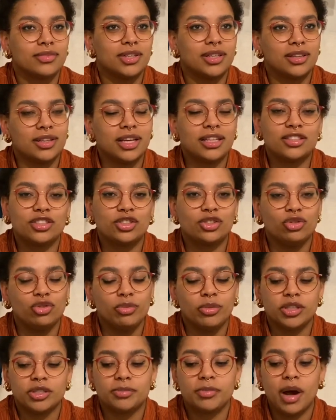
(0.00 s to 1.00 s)
That's too
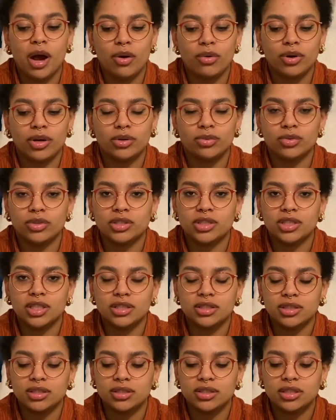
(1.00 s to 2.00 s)
much power in one
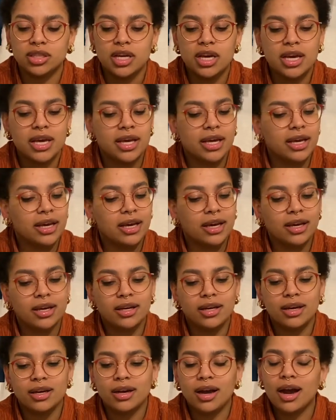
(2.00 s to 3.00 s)
sentence.
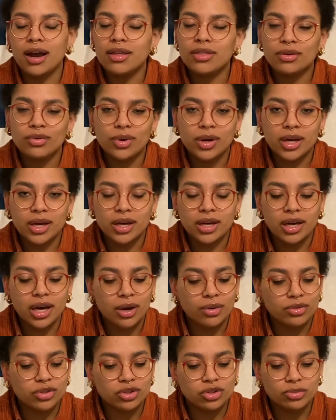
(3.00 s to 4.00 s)
Either way, I
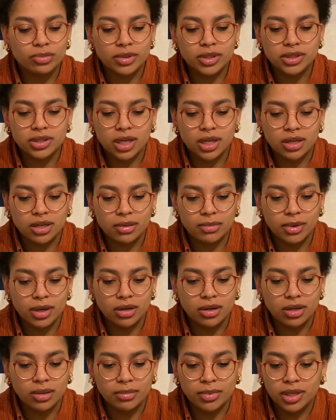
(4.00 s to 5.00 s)
was super excited
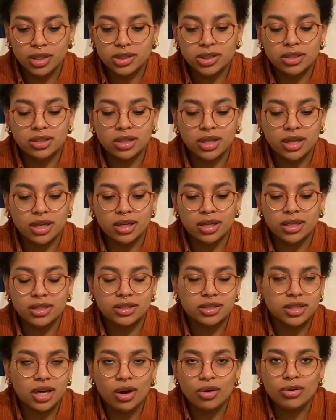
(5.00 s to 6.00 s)
about it because it
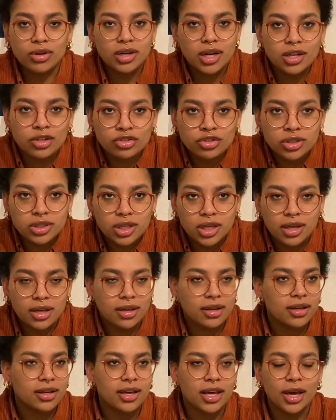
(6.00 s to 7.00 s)
sounded interesting.
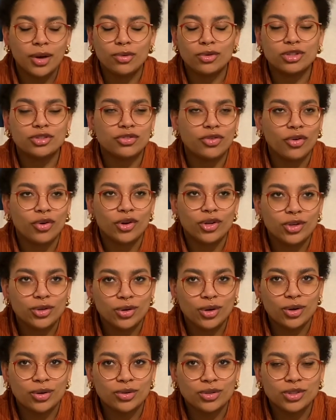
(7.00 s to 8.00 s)
It was
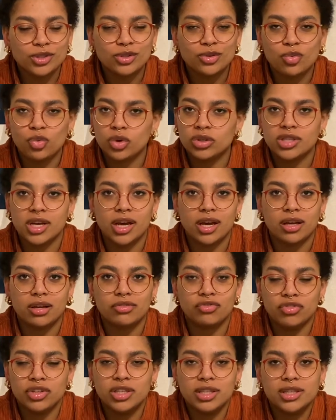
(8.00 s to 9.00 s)
€4. Was I
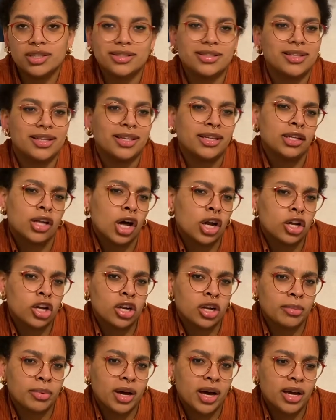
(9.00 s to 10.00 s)
realistically not
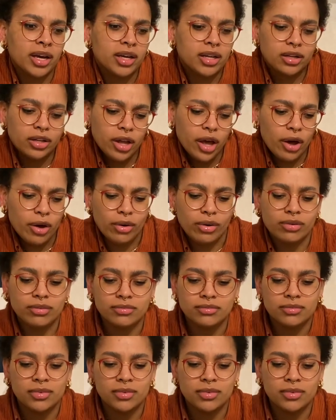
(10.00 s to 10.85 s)
gonna buy it? No.